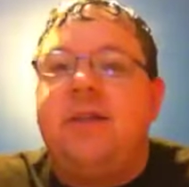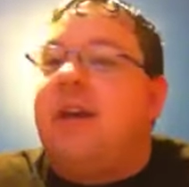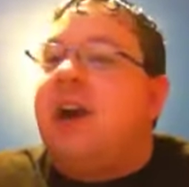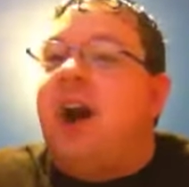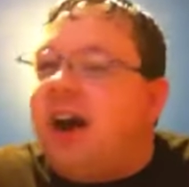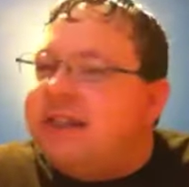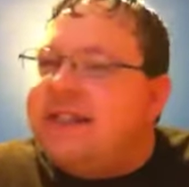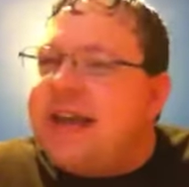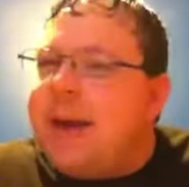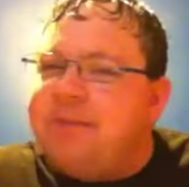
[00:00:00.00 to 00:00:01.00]
The
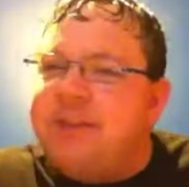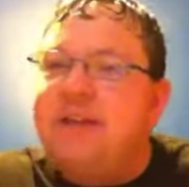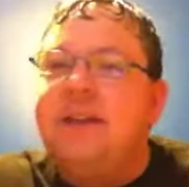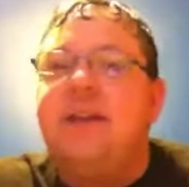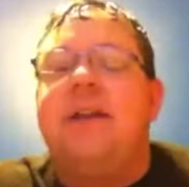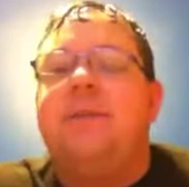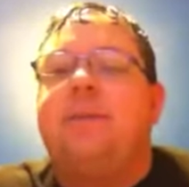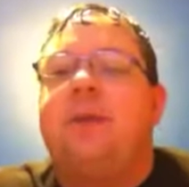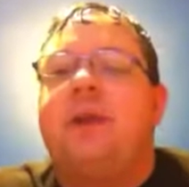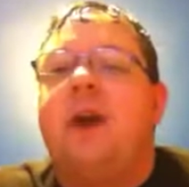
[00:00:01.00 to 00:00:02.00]
concept?
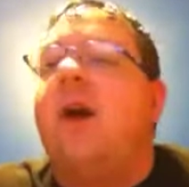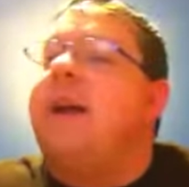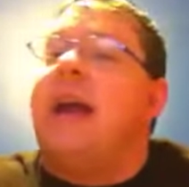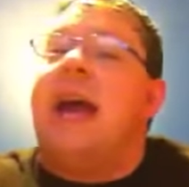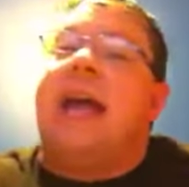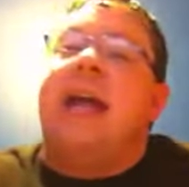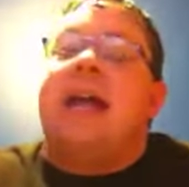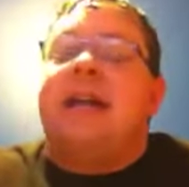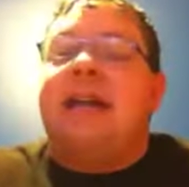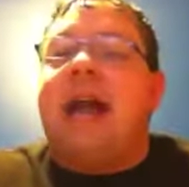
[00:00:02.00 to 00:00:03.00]
Okay,
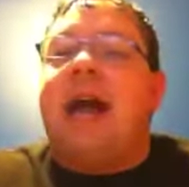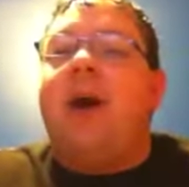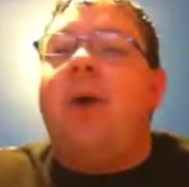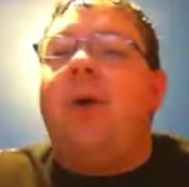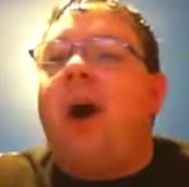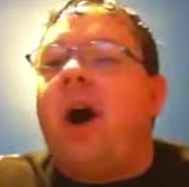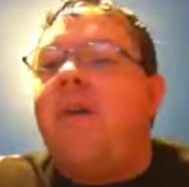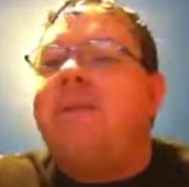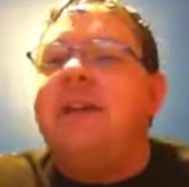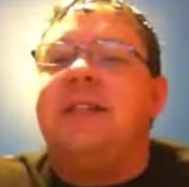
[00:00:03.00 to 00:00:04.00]
now,
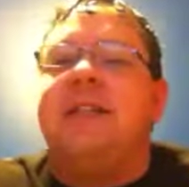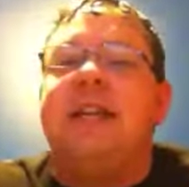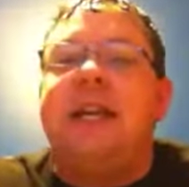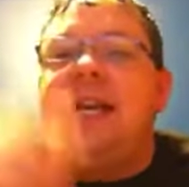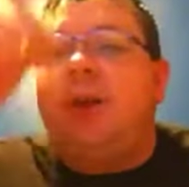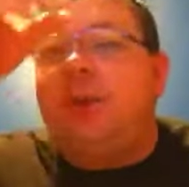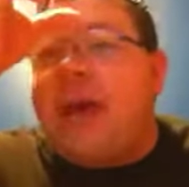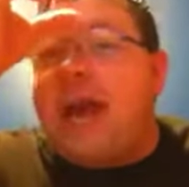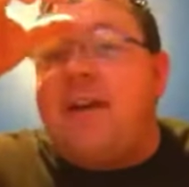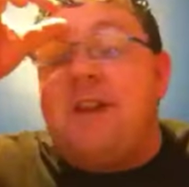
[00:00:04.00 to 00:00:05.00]
obviously, we
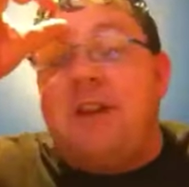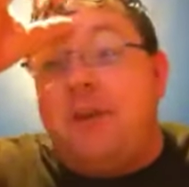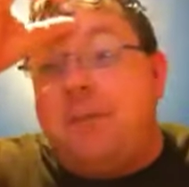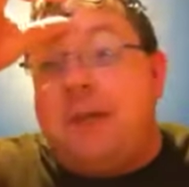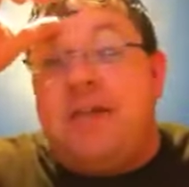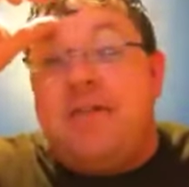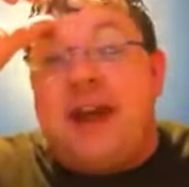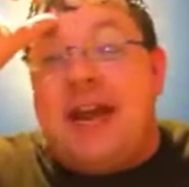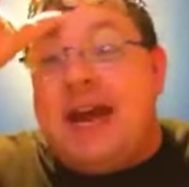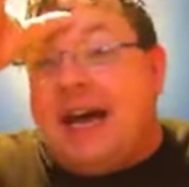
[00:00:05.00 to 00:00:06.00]
have a little bit of
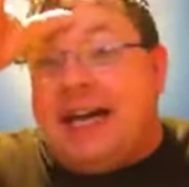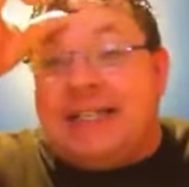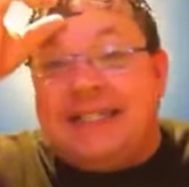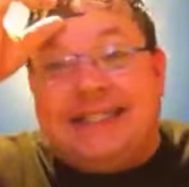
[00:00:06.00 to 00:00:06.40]
a, uh,